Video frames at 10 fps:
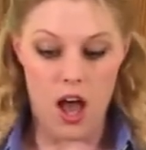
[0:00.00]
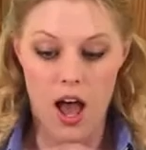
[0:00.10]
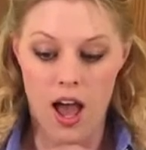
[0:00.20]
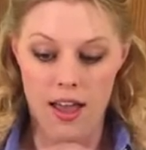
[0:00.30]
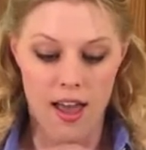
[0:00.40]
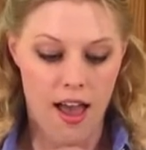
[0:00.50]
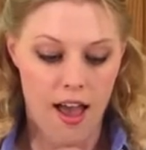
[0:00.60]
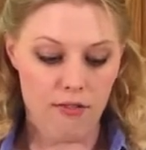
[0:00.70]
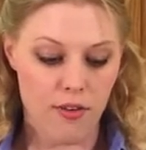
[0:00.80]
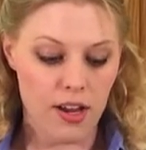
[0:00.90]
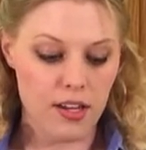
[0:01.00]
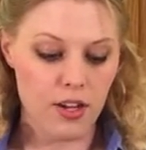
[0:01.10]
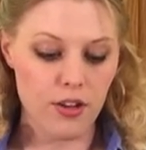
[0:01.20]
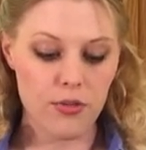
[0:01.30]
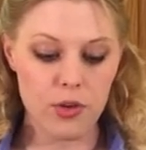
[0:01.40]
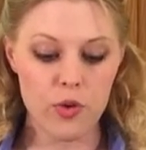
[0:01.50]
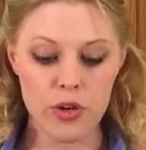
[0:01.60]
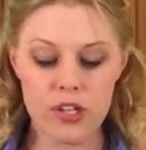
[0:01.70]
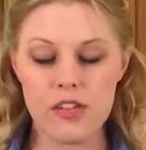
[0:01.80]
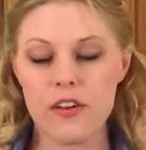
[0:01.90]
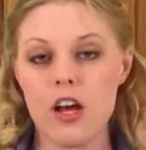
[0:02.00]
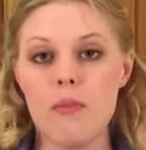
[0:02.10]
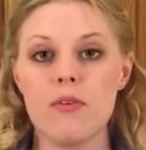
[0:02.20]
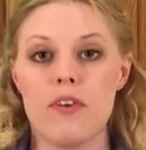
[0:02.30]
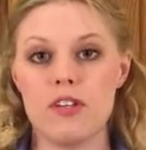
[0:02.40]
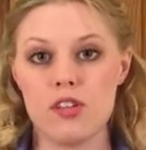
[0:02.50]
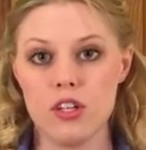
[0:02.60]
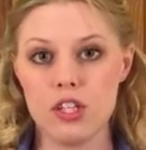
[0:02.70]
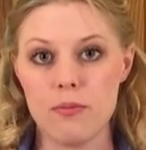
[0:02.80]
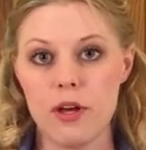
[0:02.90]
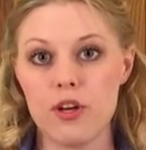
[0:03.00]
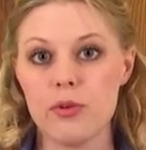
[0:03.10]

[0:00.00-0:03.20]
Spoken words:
I have right here 3/4 cup of unsalted butter,